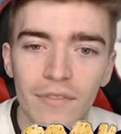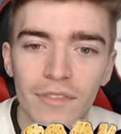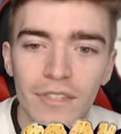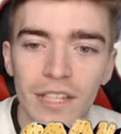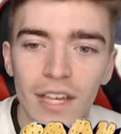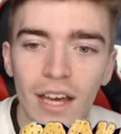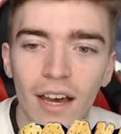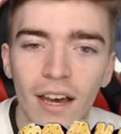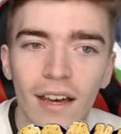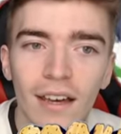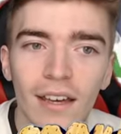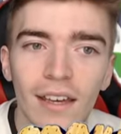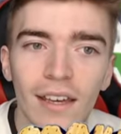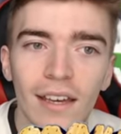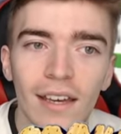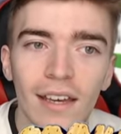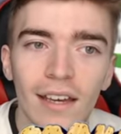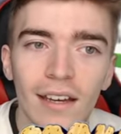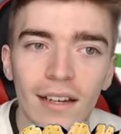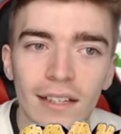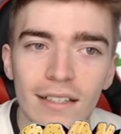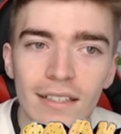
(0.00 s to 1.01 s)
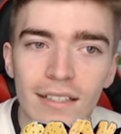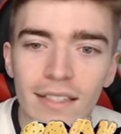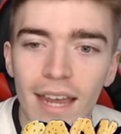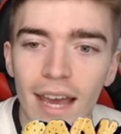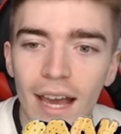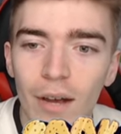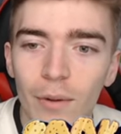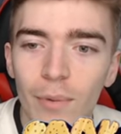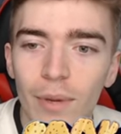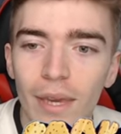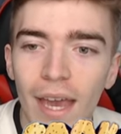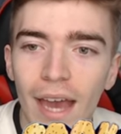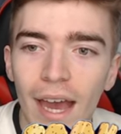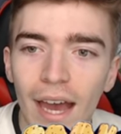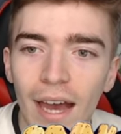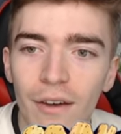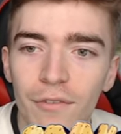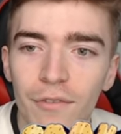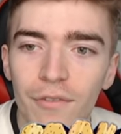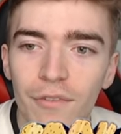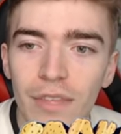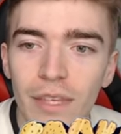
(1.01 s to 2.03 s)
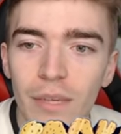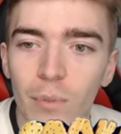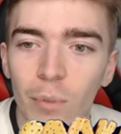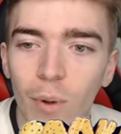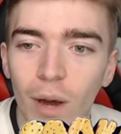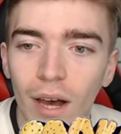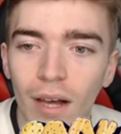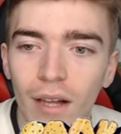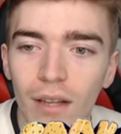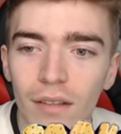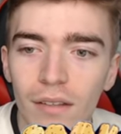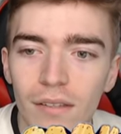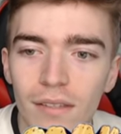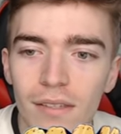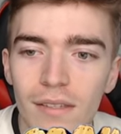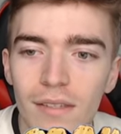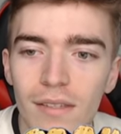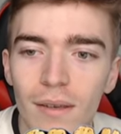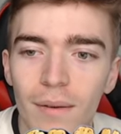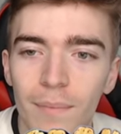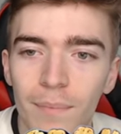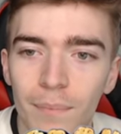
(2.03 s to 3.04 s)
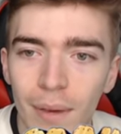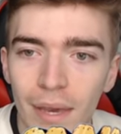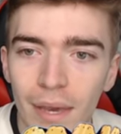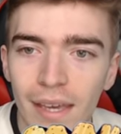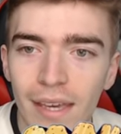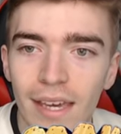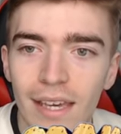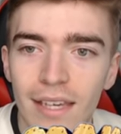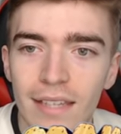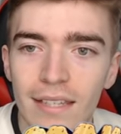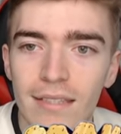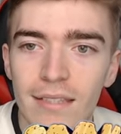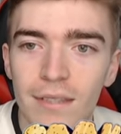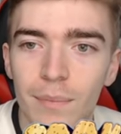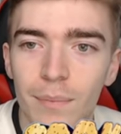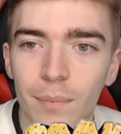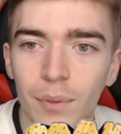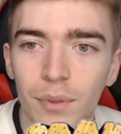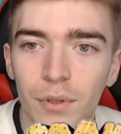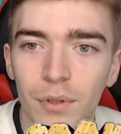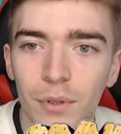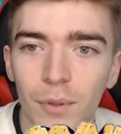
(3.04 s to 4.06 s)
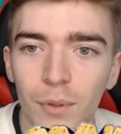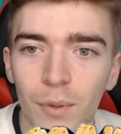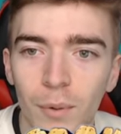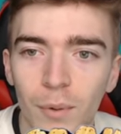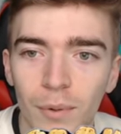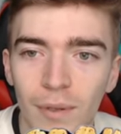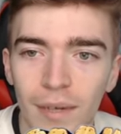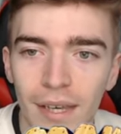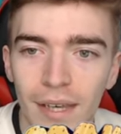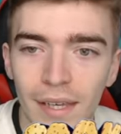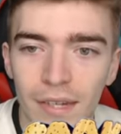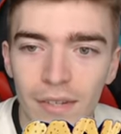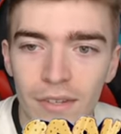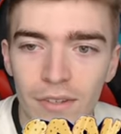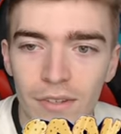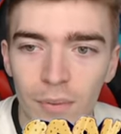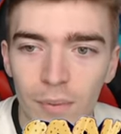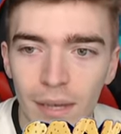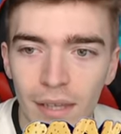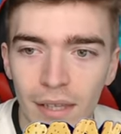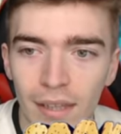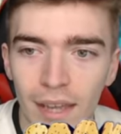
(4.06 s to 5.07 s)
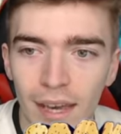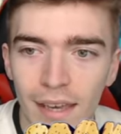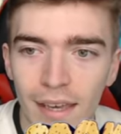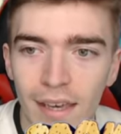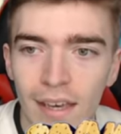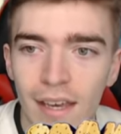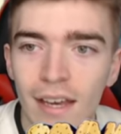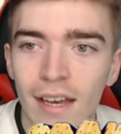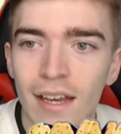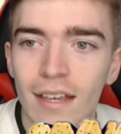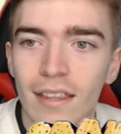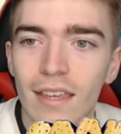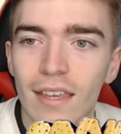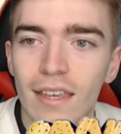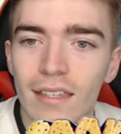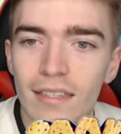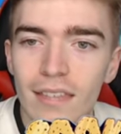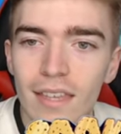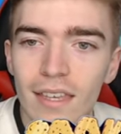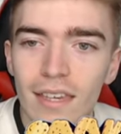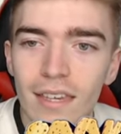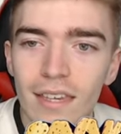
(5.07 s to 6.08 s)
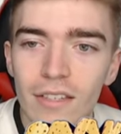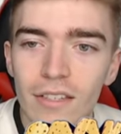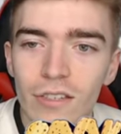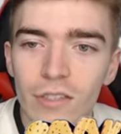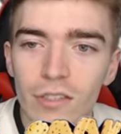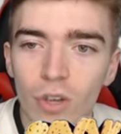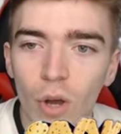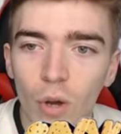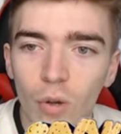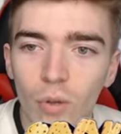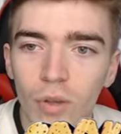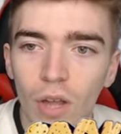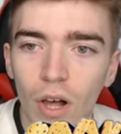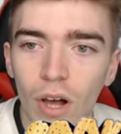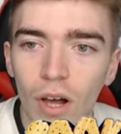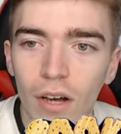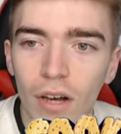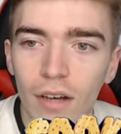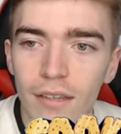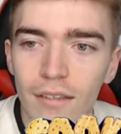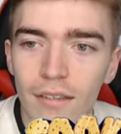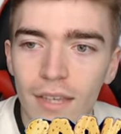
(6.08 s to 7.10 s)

avatar and now we have the world's biggest balloon in a dummy. Like, this thing is so long